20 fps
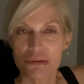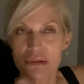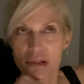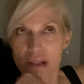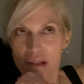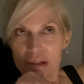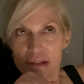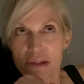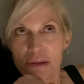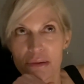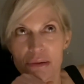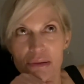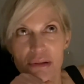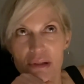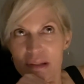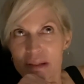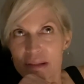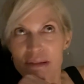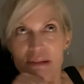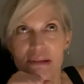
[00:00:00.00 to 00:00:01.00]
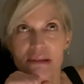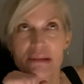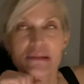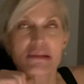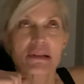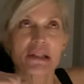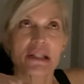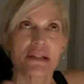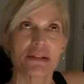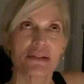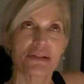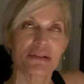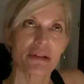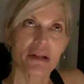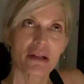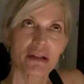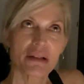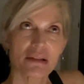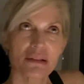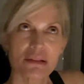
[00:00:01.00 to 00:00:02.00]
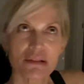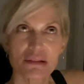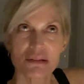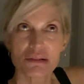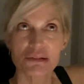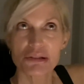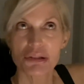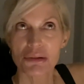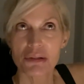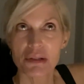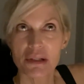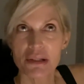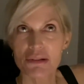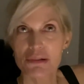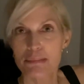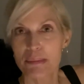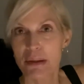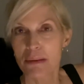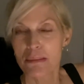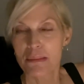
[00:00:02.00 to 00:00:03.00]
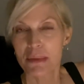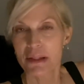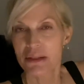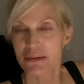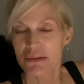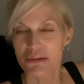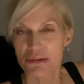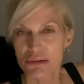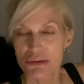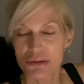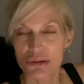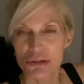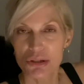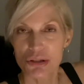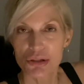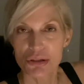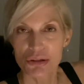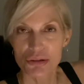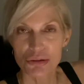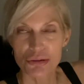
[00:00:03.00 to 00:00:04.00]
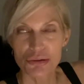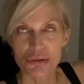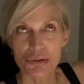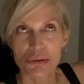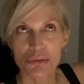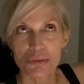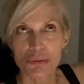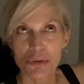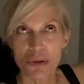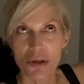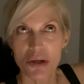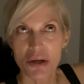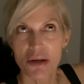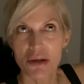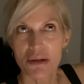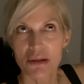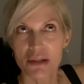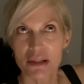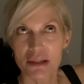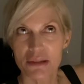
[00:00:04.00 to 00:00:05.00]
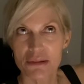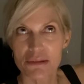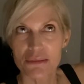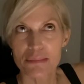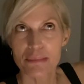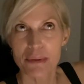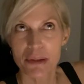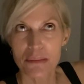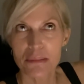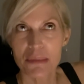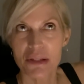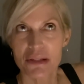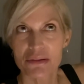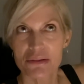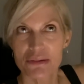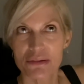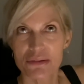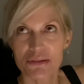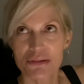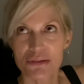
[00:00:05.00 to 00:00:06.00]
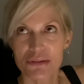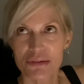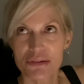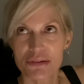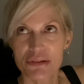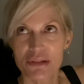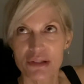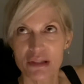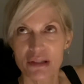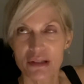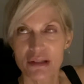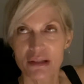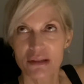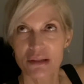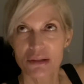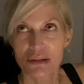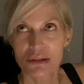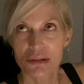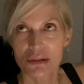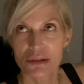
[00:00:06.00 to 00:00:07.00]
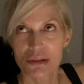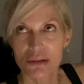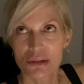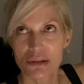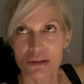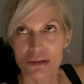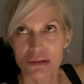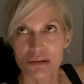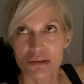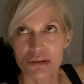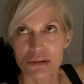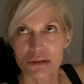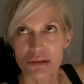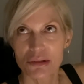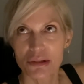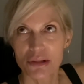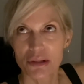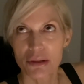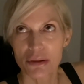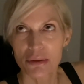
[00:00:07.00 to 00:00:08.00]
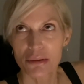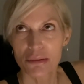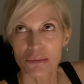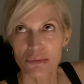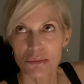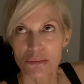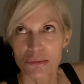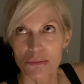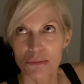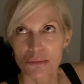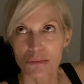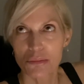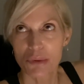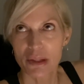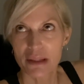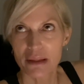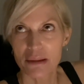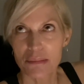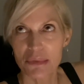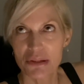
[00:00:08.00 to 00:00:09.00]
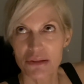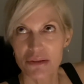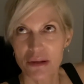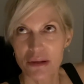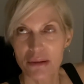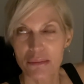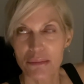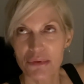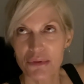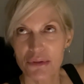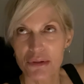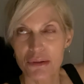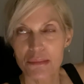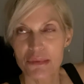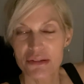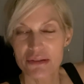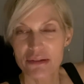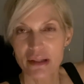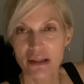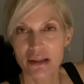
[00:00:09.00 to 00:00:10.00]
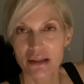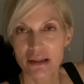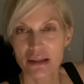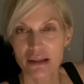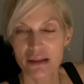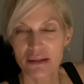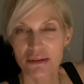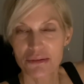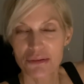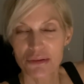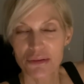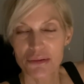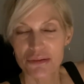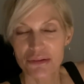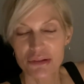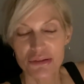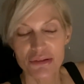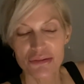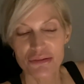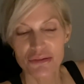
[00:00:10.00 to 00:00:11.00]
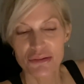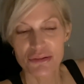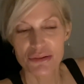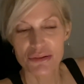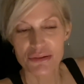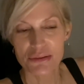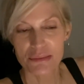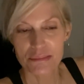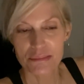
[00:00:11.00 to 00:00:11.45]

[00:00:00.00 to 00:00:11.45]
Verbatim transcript: You know, it, it's uh, you're an experiment. You are an experiment to see, you know, what can be done with the human psyche under those conditions.